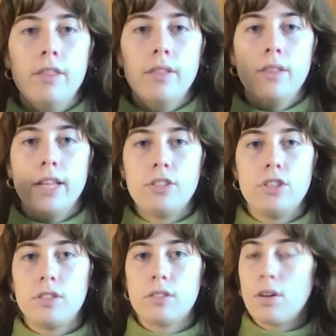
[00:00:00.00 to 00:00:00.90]
that's
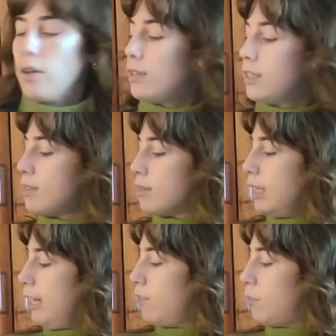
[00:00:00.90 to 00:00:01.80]
just called This is
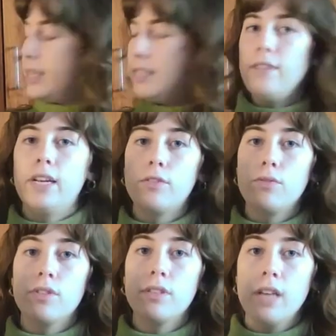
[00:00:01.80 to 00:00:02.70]
Leaves by David
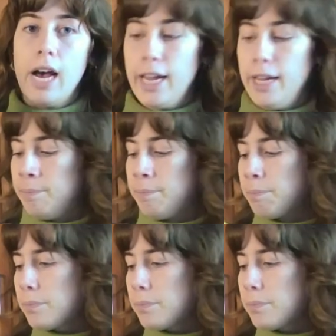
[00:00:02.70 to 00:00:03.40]
Ezra Stein.